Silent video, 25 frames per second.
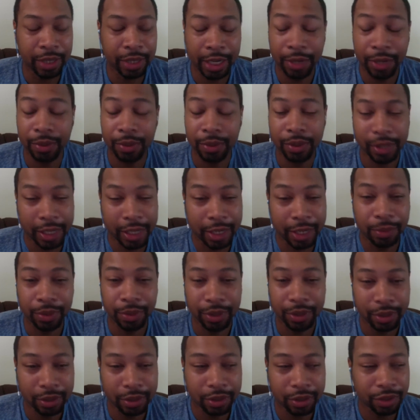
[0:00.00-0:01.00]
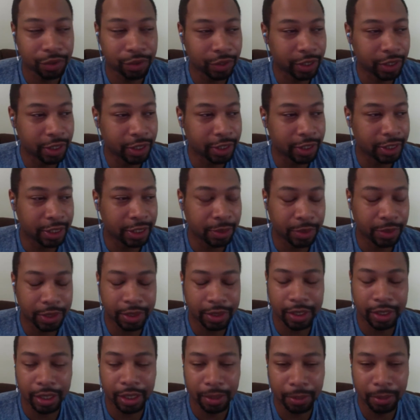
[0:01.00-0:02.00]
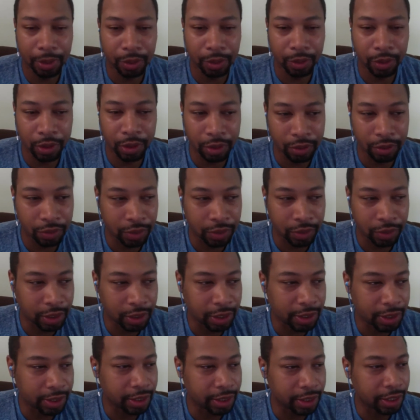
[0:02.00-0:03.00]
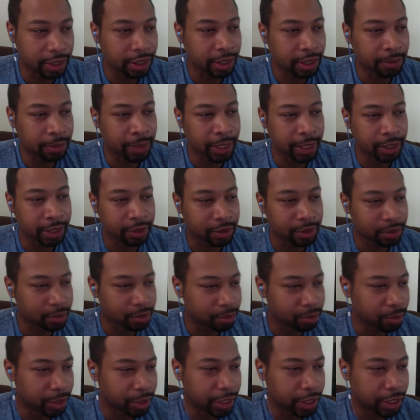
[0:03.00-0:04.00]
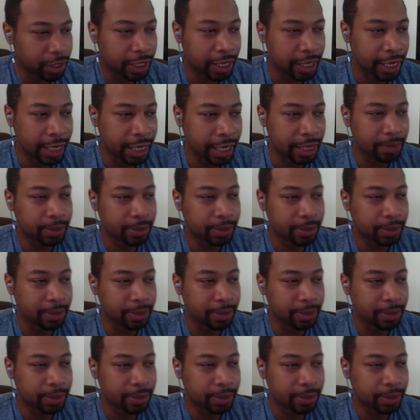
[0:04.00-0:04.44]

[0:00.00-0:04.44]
they were they were crushed. He was a slumlord, realistically. Mm. I'm not gonna put any names